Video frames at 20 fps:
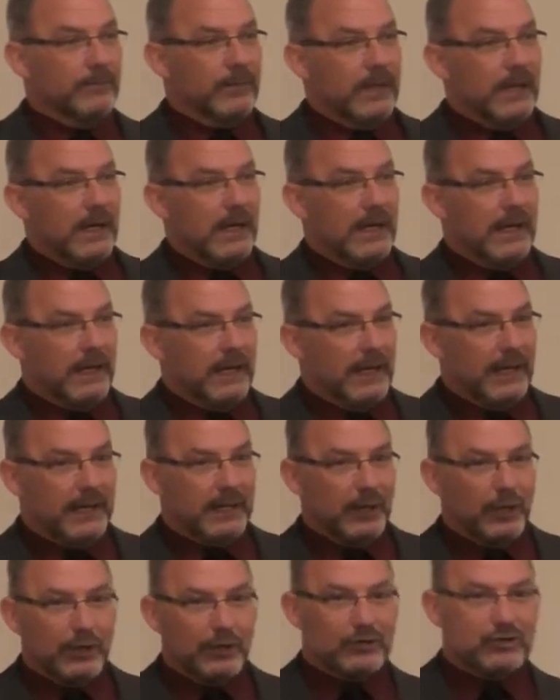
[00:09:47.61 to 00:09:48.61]
Uh, and I
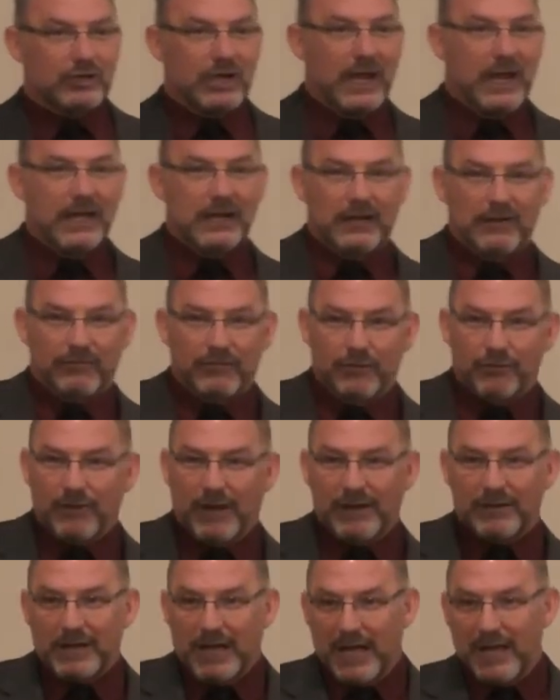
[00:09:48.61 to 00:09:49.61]
can understand if you've
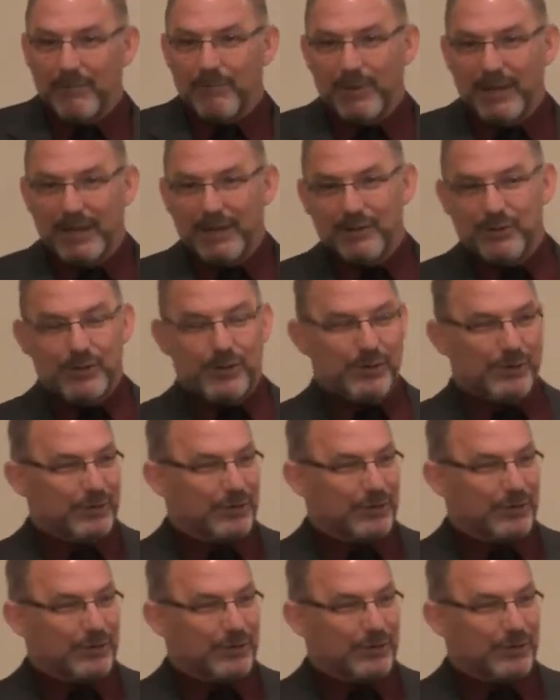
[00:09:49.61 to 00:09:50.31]
got diabetes